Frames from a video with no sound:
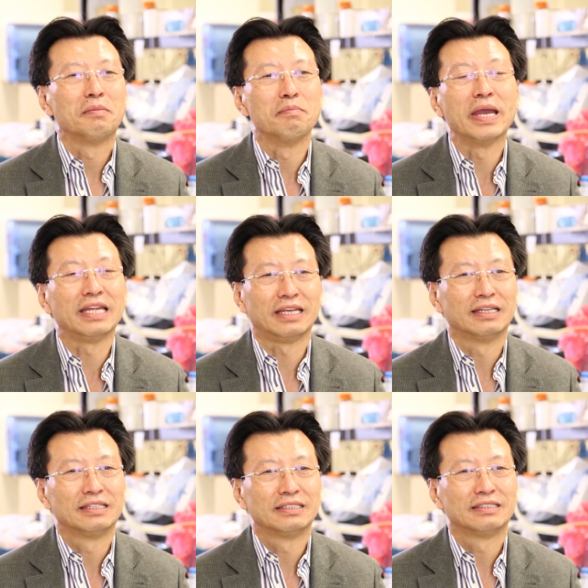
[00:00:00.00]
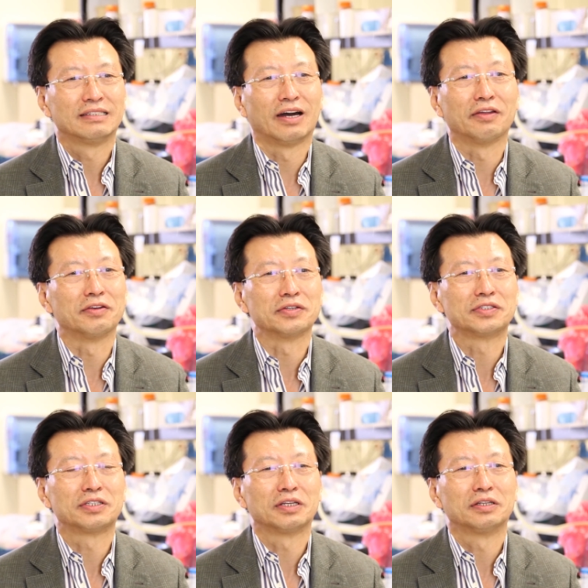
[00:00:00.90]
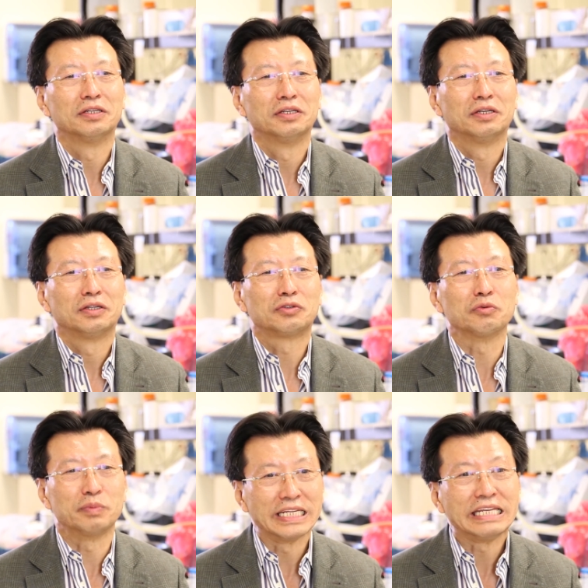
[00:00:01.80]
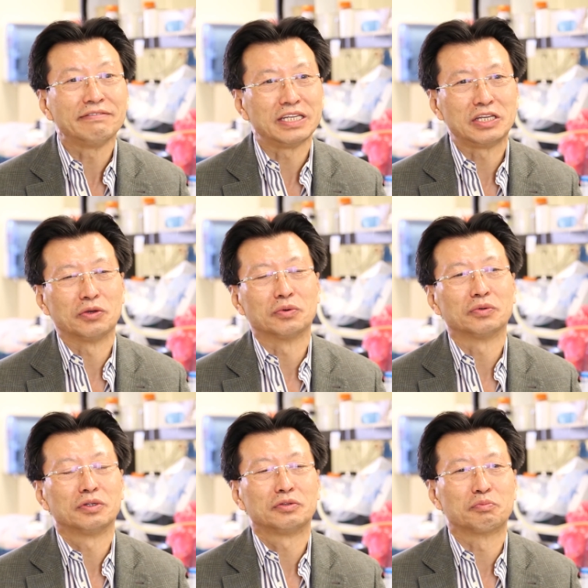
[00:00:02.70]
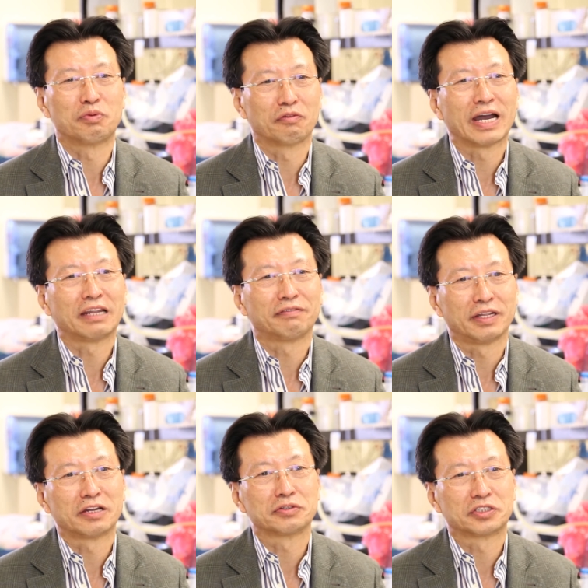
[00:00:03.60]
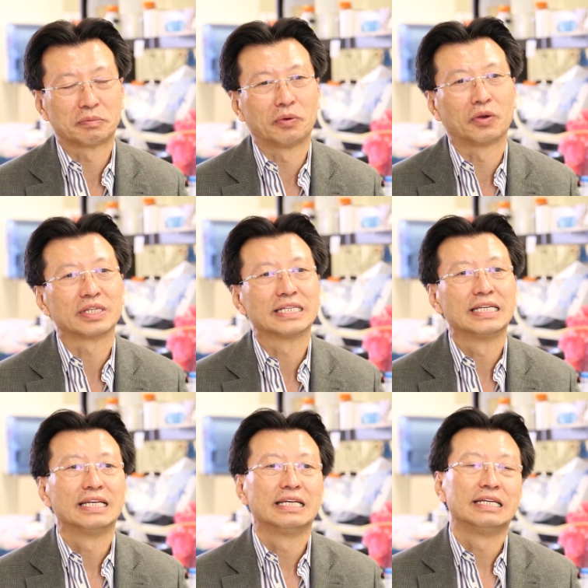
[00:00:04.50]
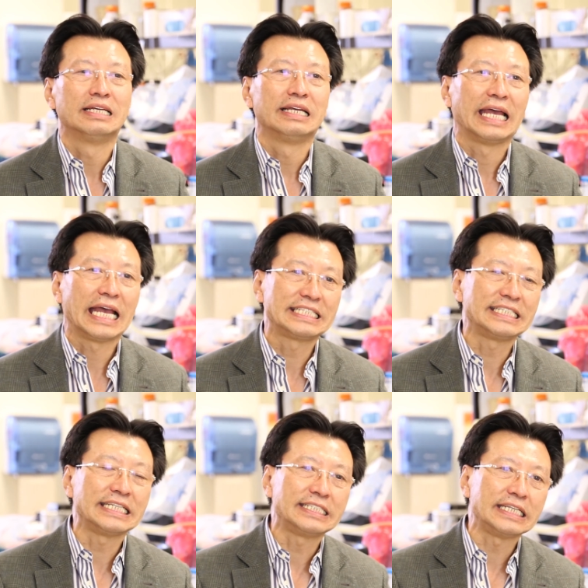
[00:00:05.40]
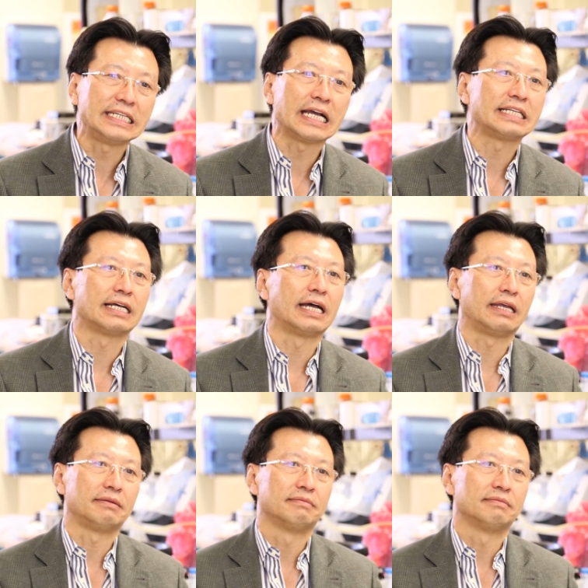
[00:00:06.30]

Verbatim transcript: many others to believe in you, to provide financial support. S C C T S I